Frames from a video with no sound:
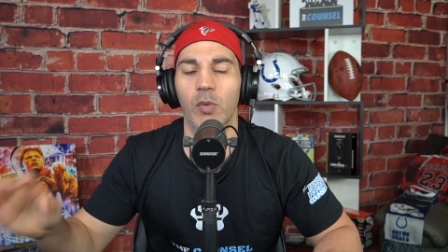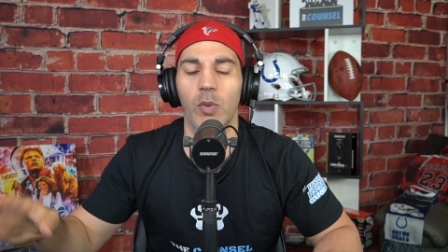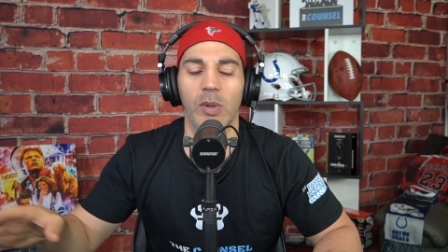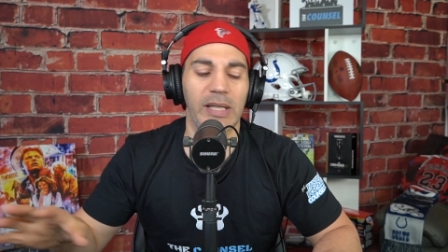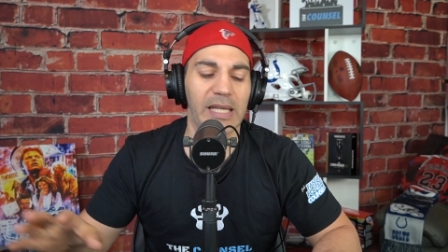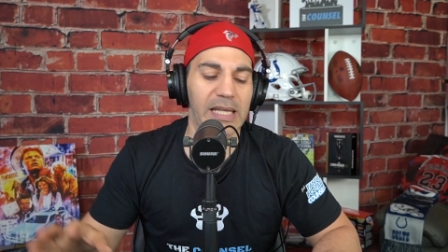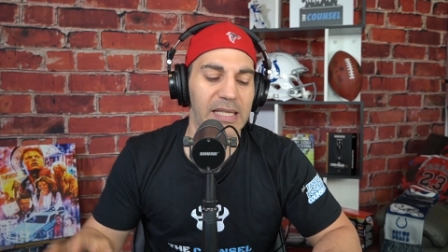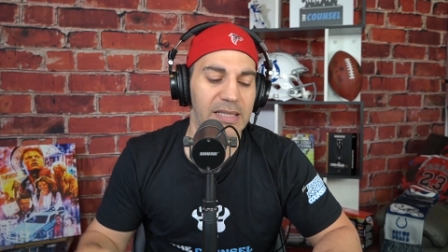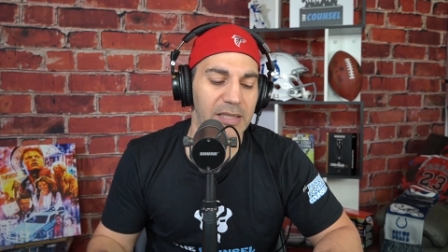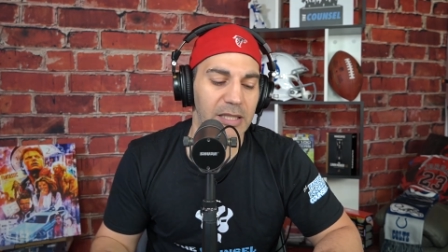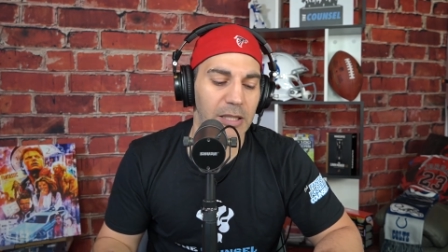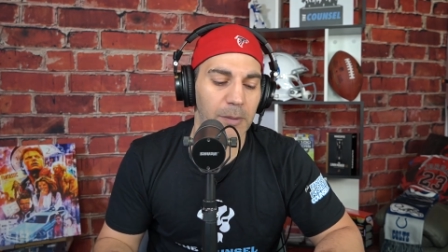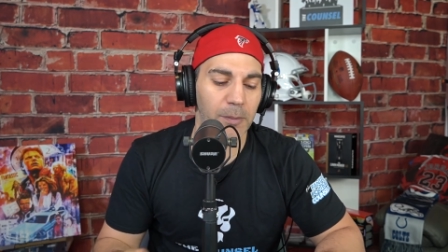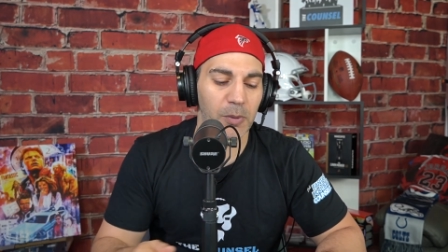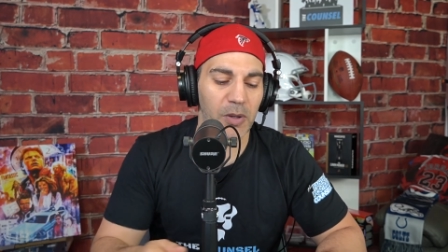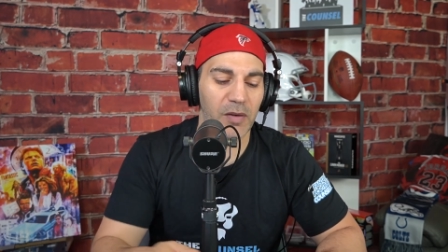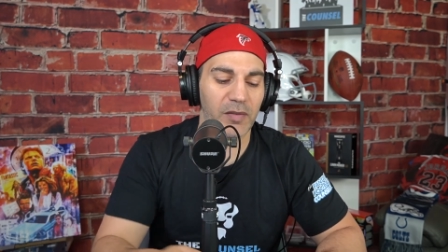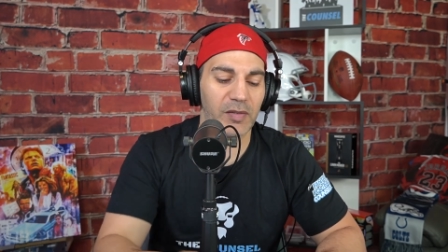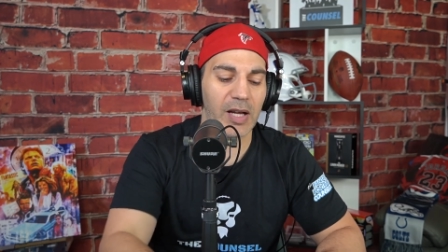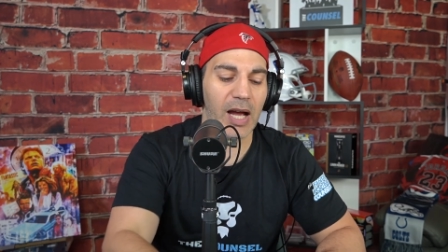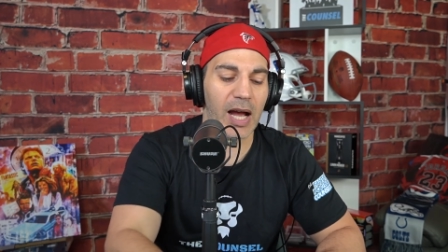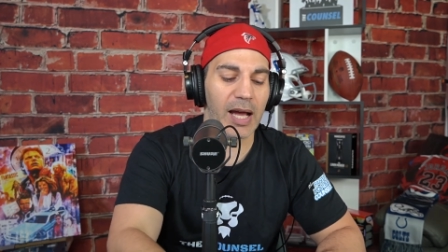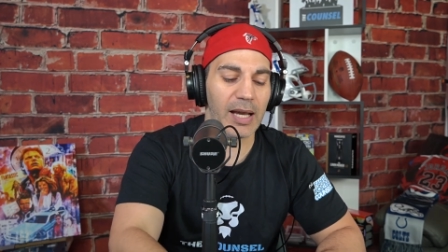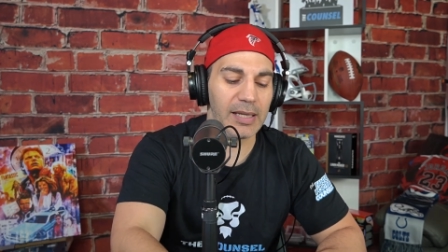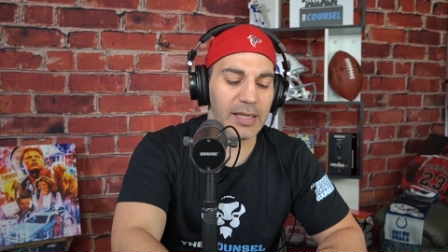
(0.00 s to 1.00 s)
rookie sleeper
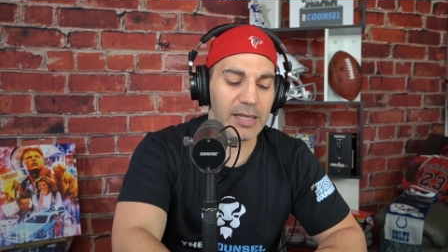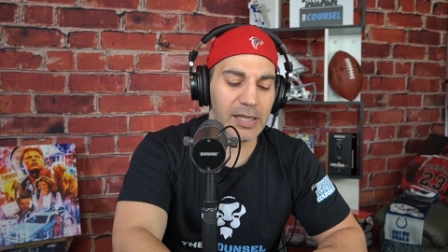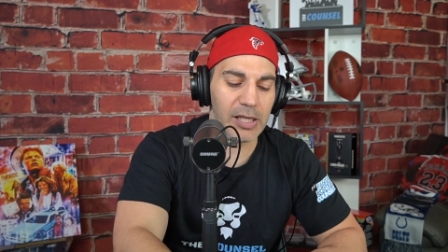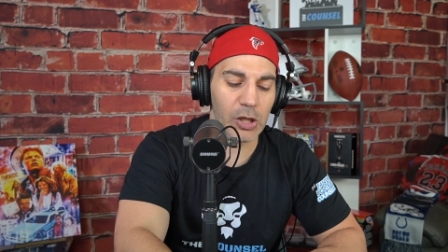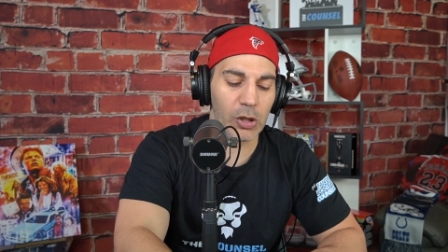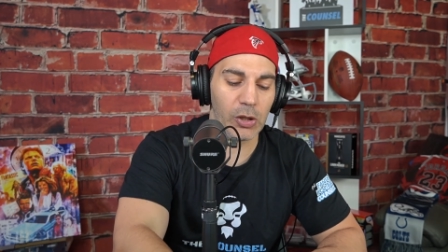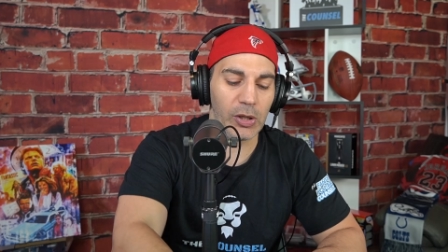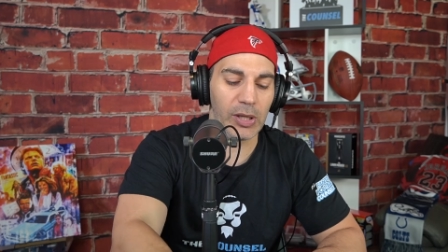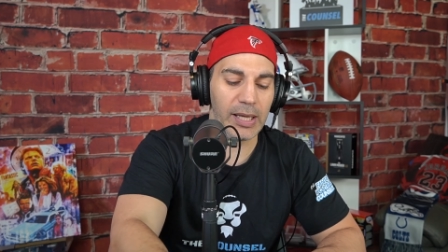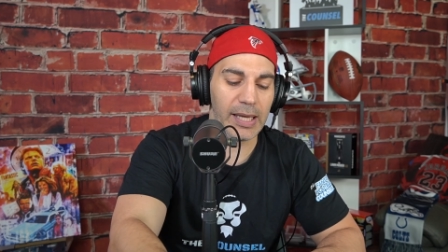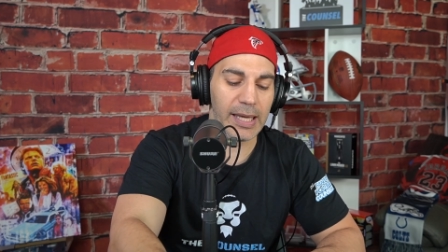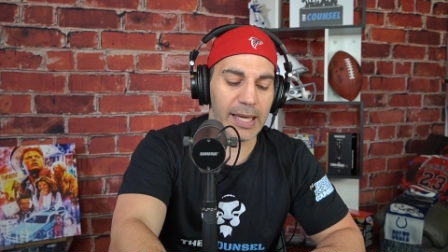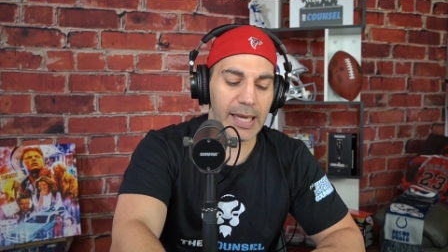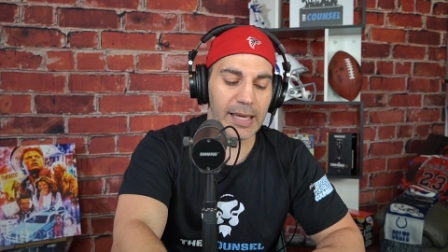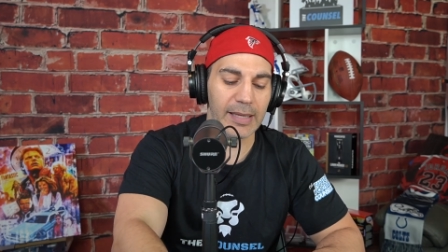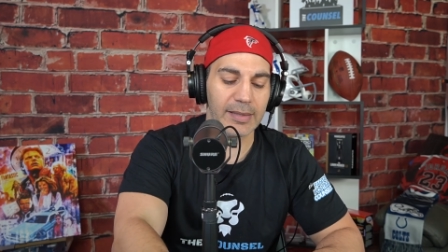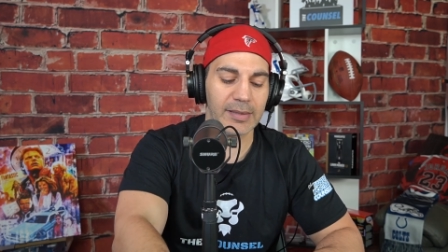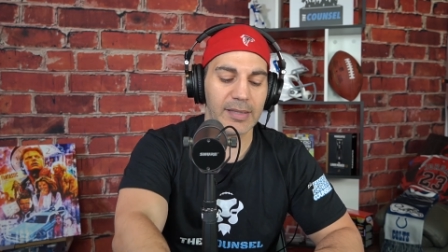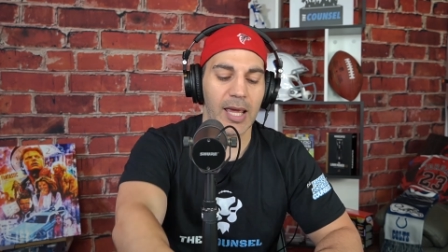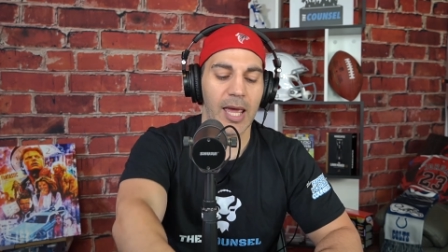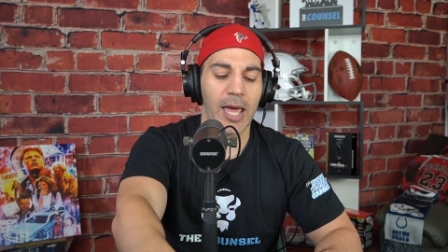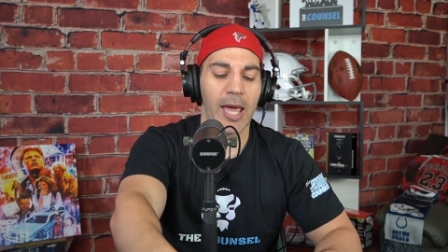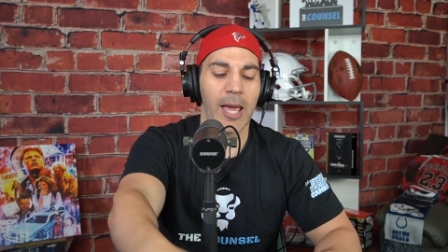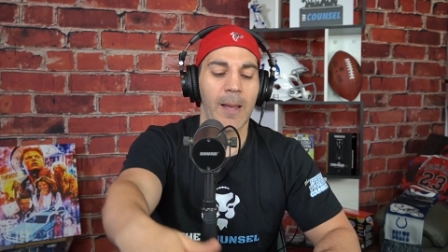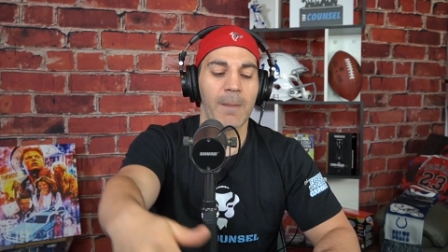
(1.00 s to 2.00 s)
I've got here
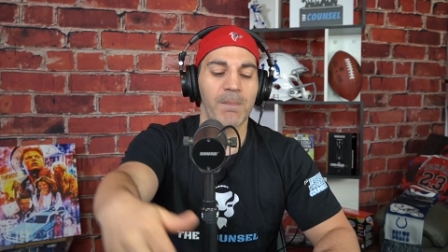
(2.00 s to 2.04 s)
is